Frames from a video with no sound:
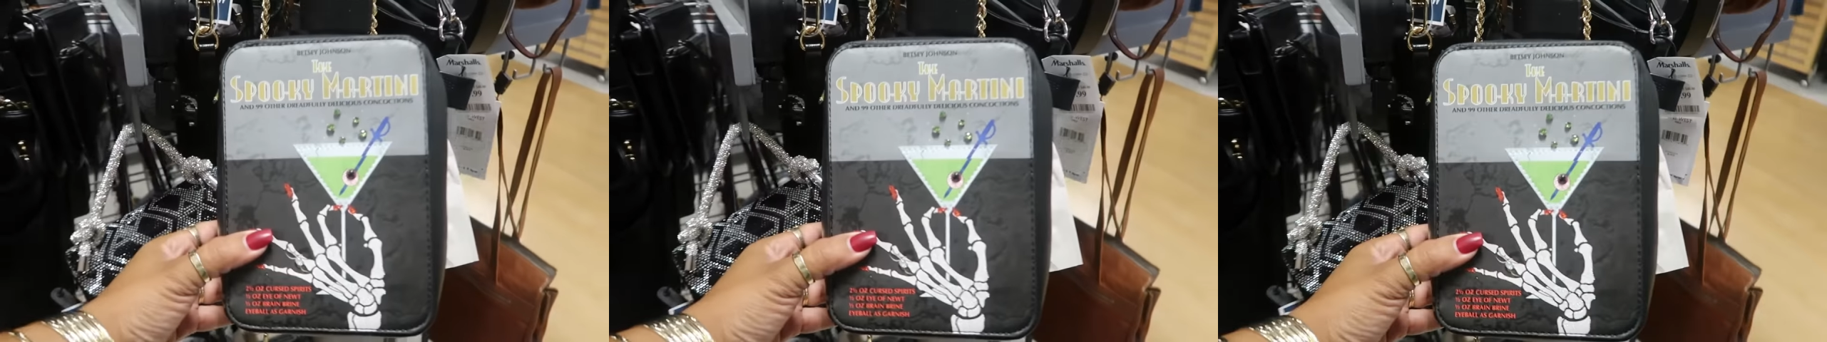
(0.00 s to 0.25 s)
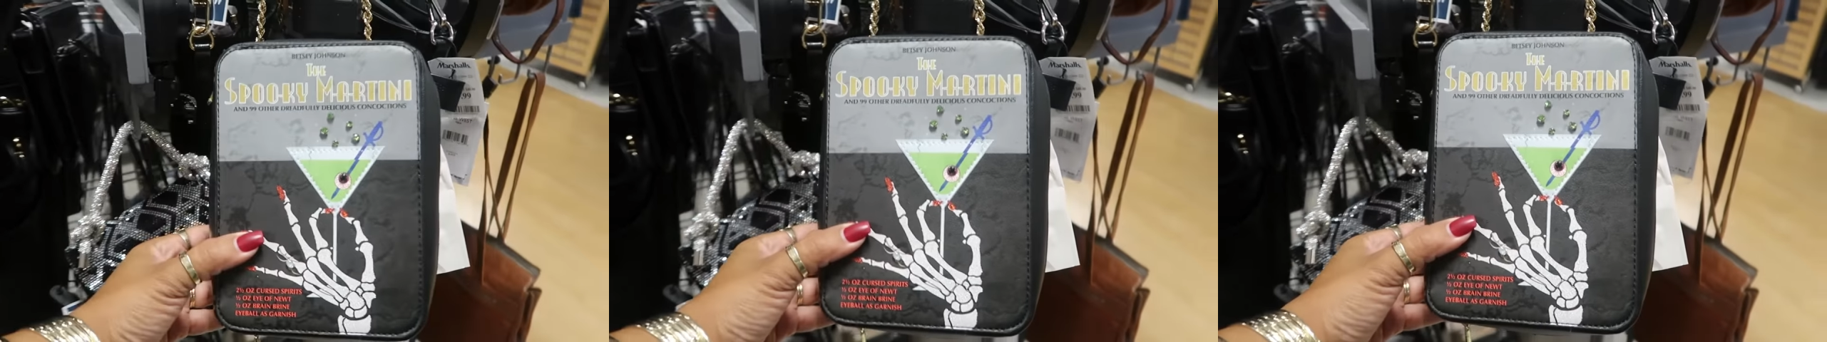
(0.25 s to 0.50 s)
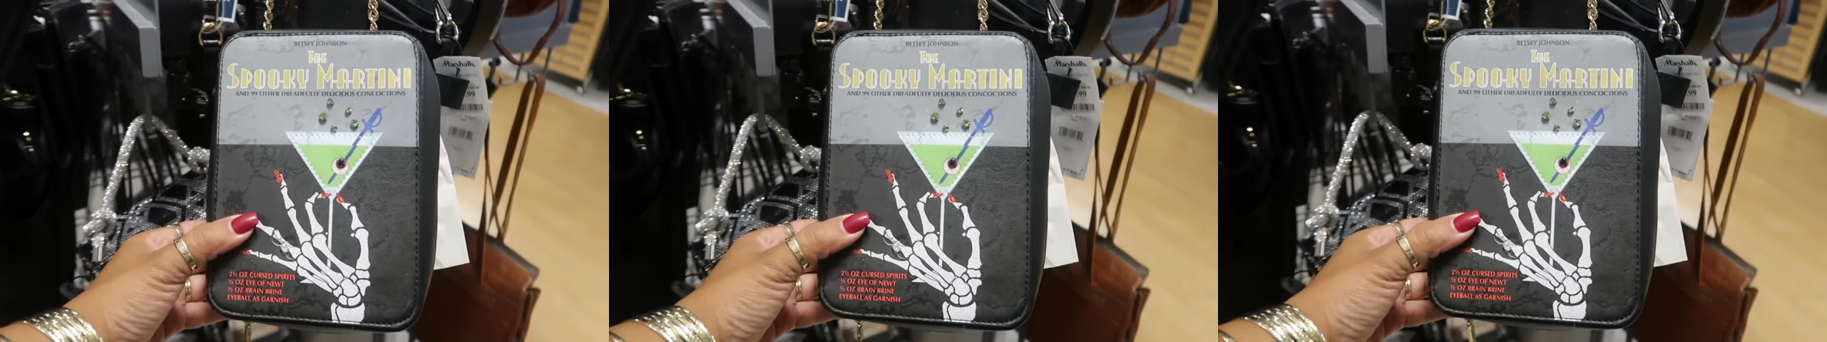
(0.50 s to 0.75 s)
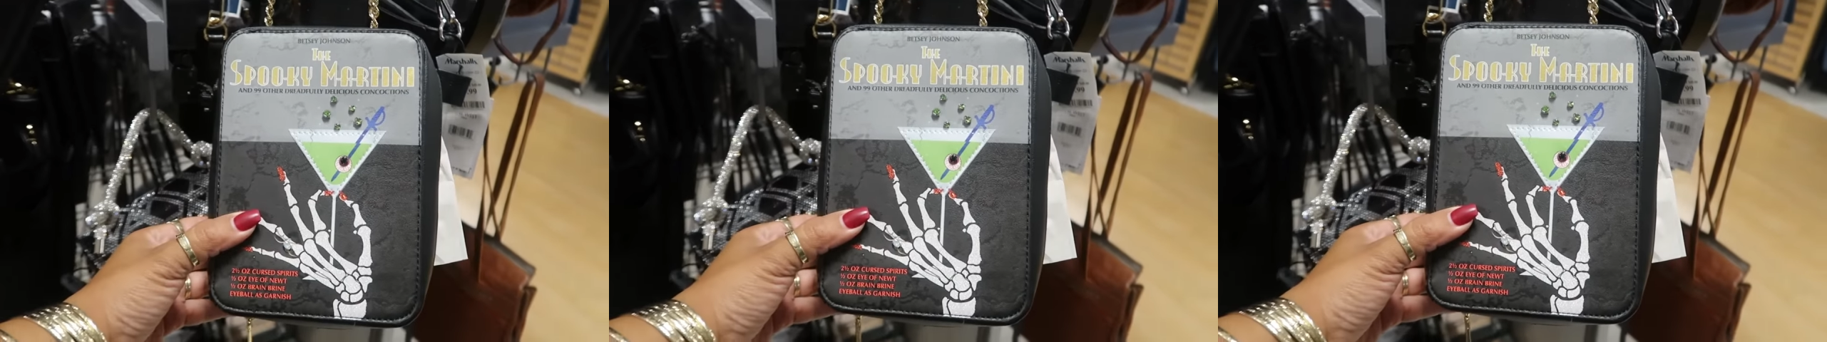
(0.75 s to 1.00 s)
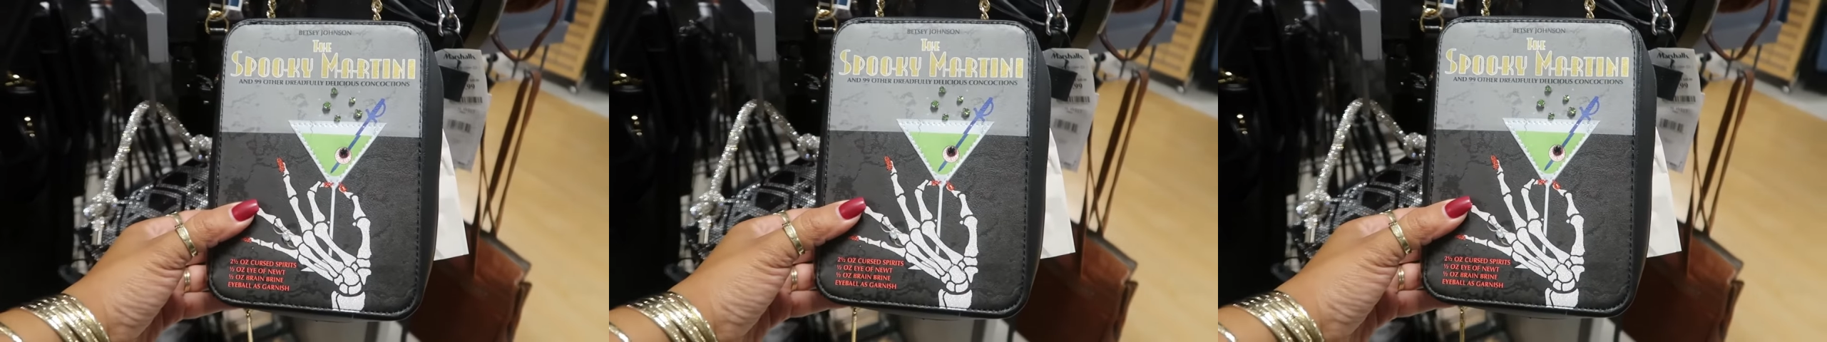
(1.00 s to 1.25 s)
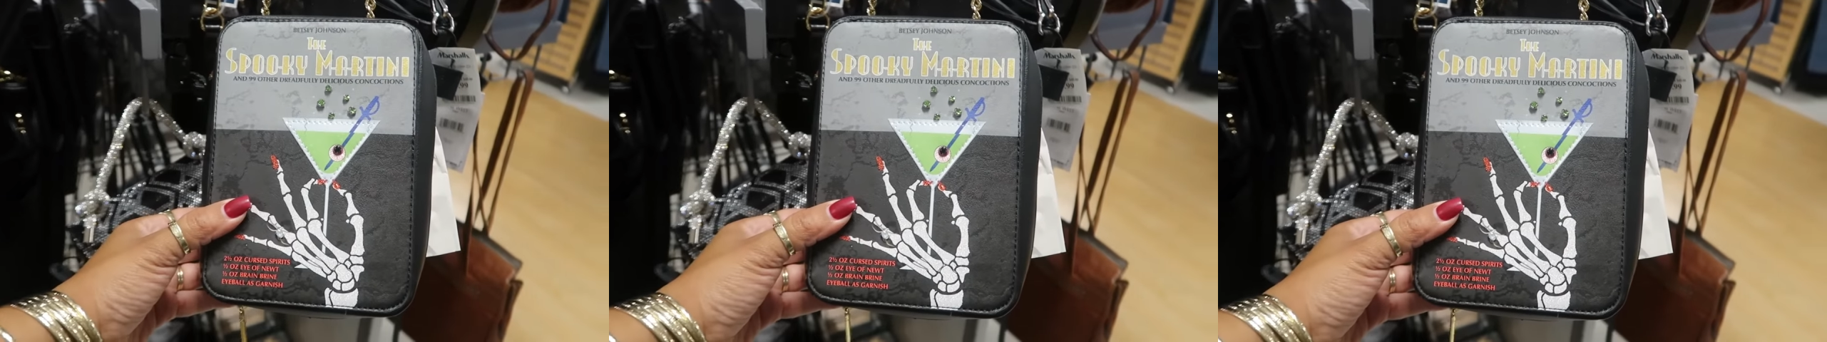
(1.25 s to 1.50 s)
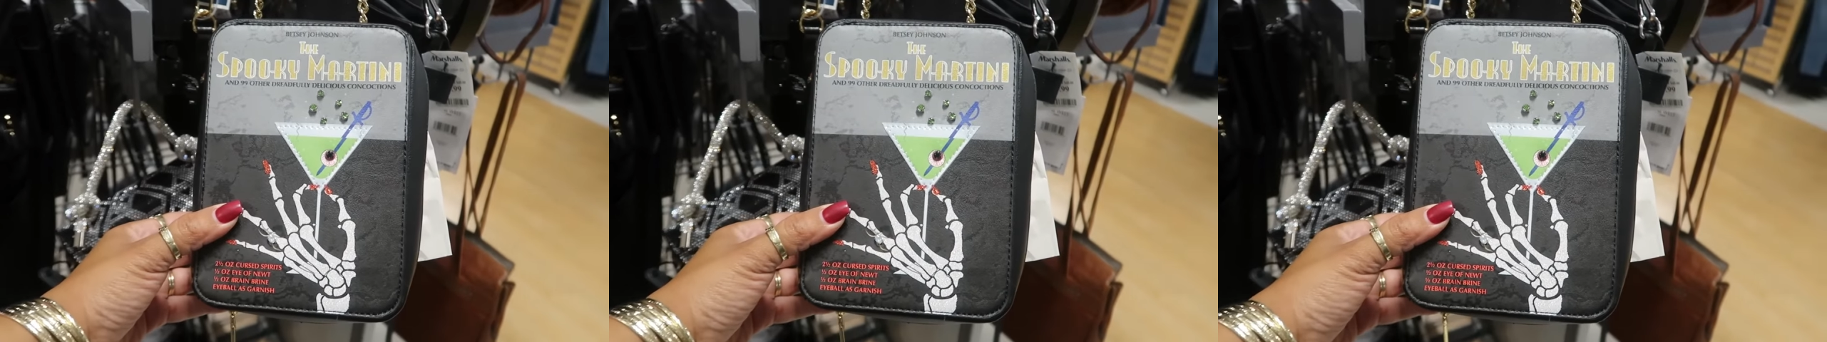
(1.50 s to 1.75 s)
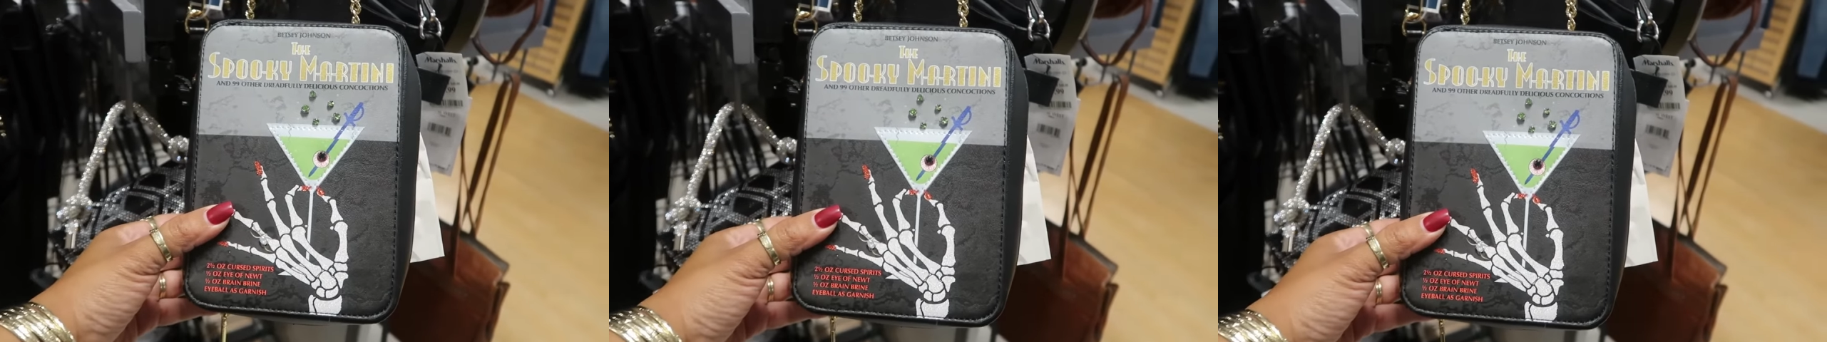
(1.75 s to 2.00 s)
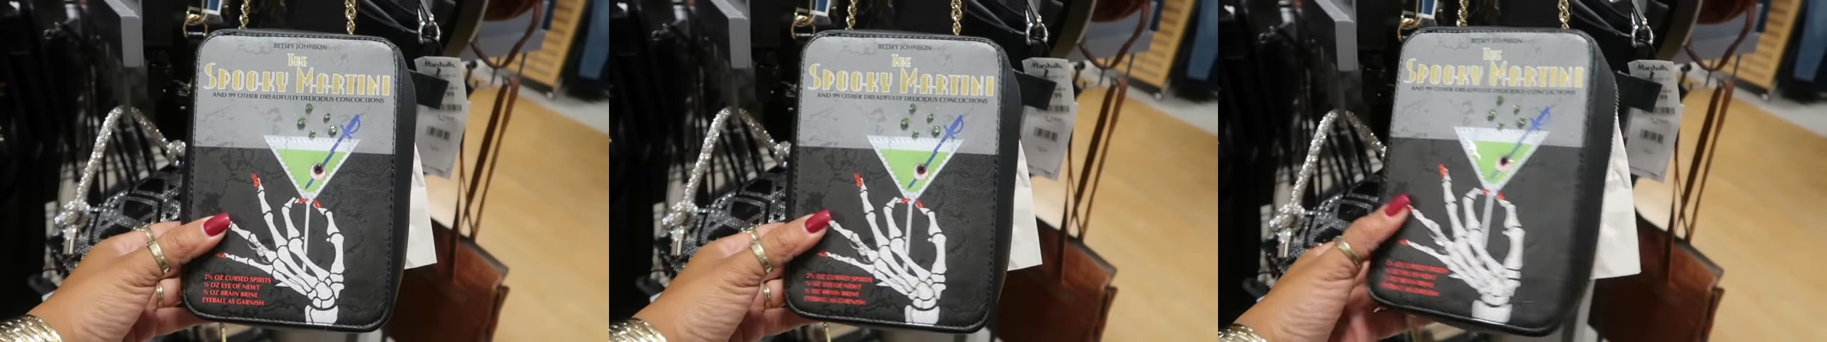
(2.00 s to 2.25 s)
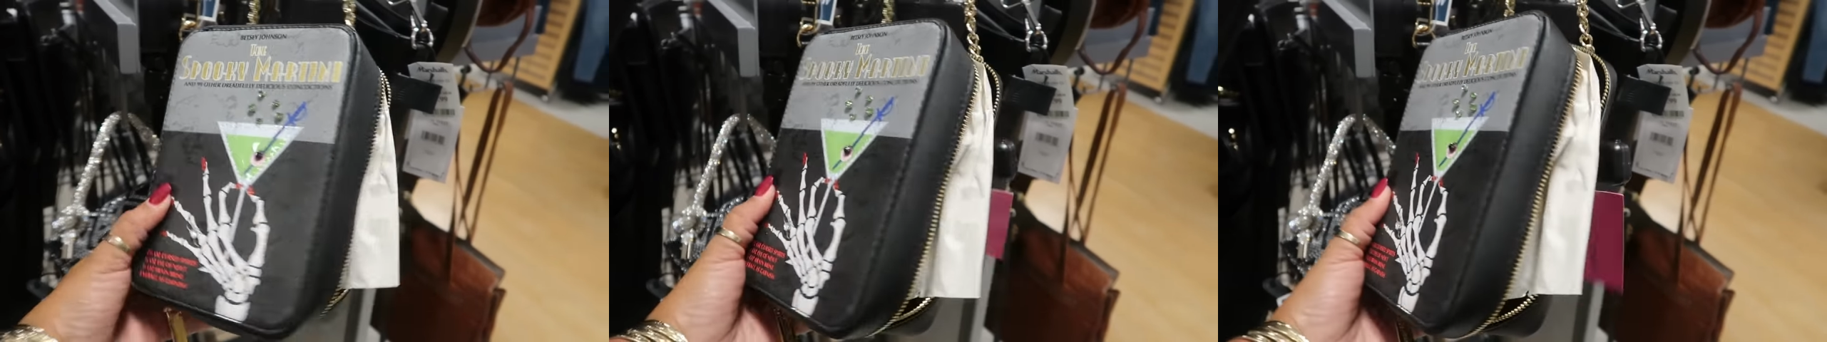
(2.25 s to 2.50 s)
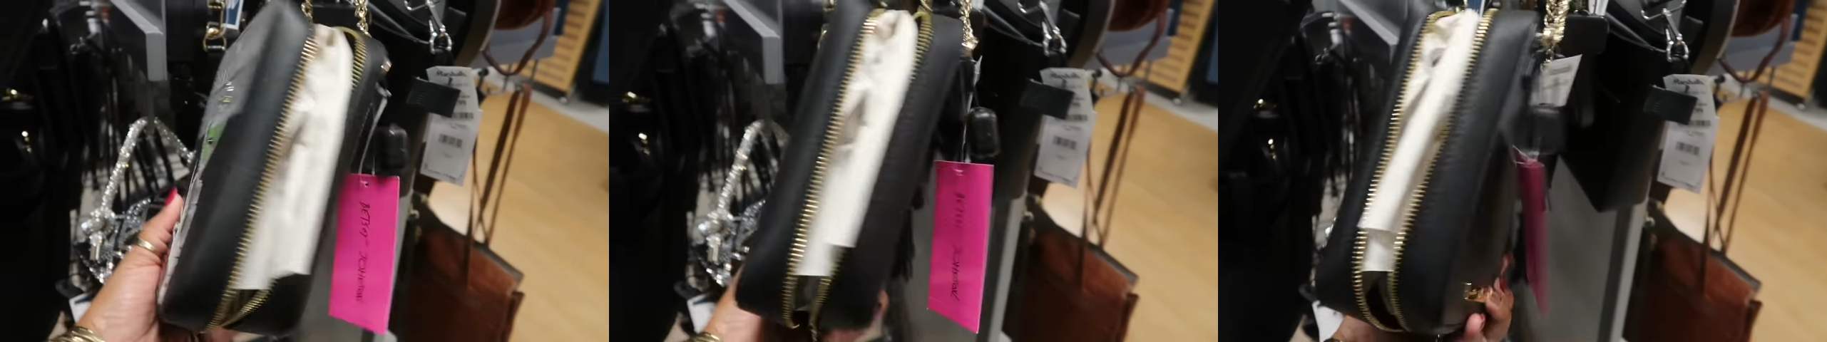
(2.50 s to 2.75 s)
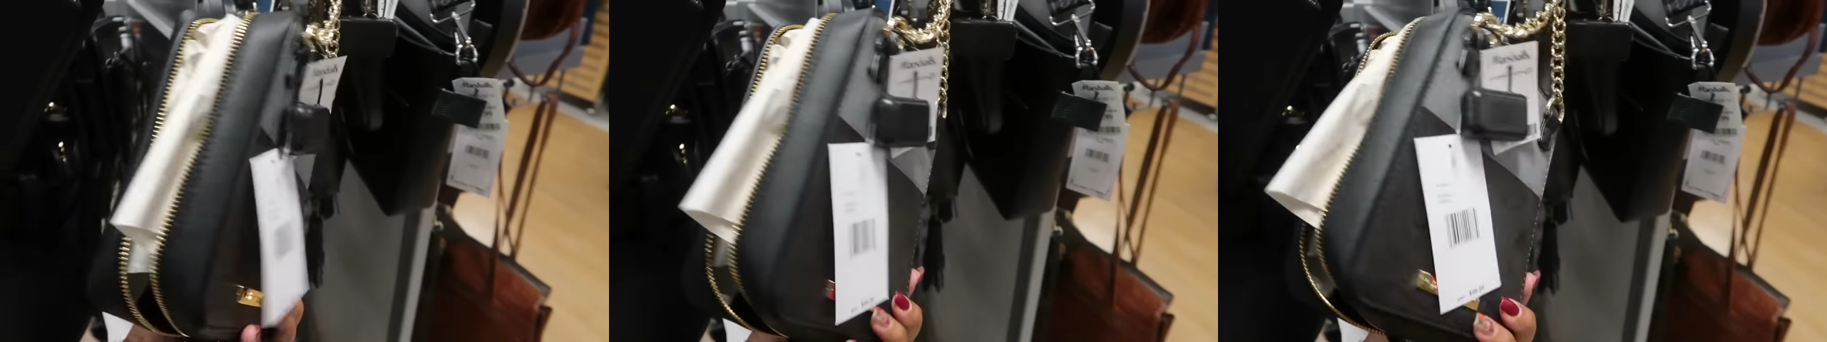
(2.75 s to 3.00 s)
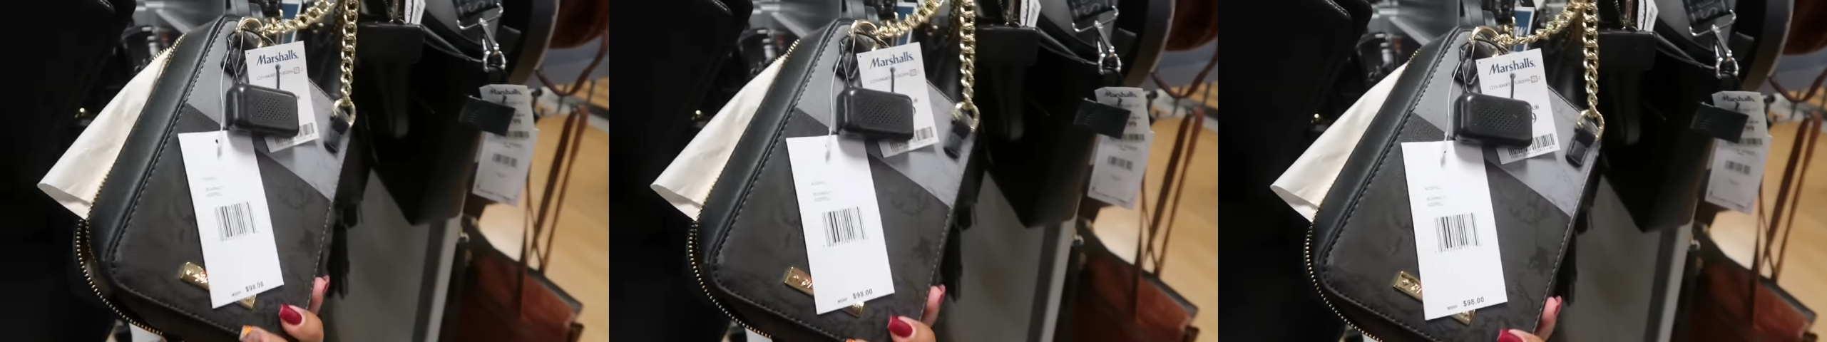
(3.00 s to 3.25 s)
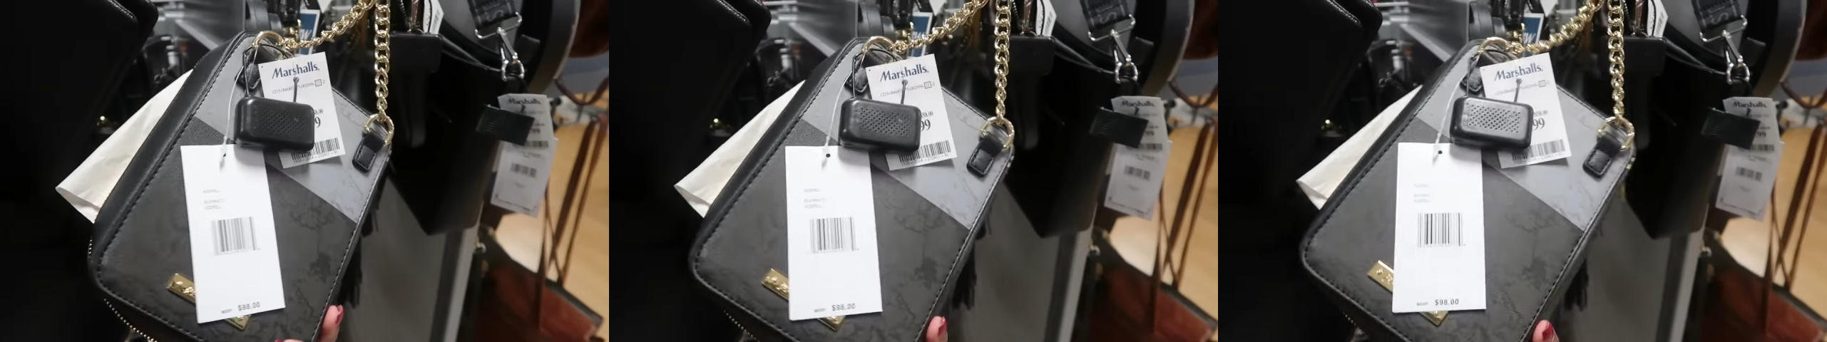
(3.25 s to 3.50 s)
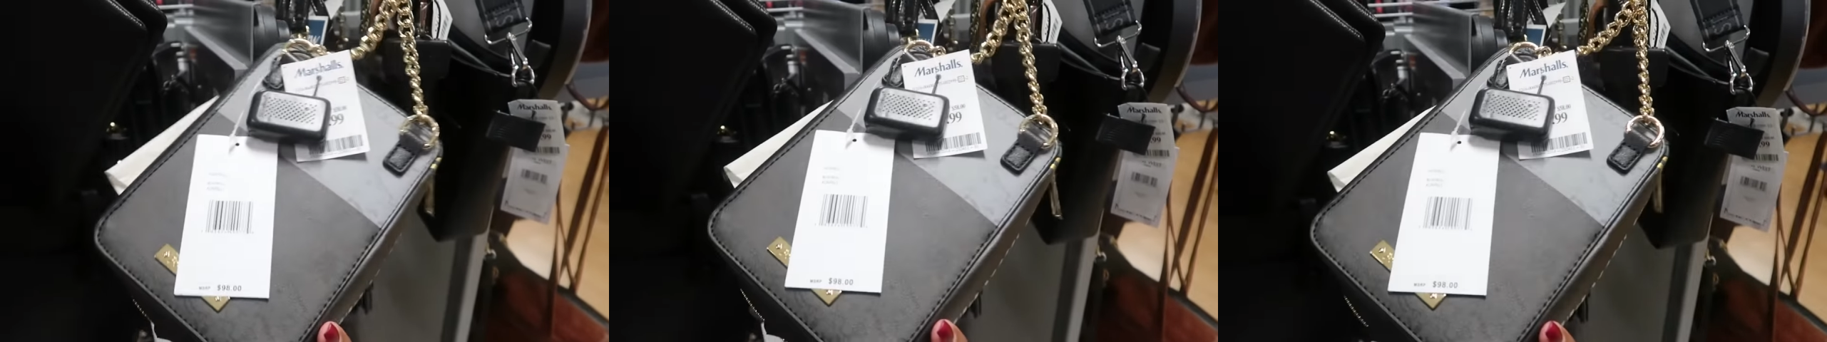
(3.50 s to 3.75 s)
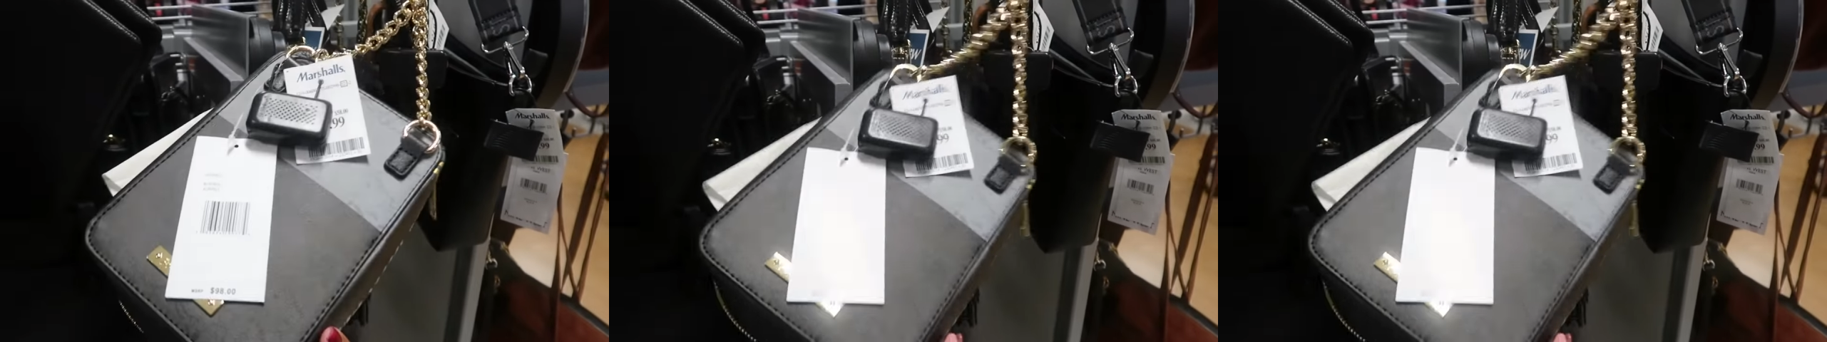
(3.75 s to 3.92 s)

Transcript: Nobody's mouth can be seen.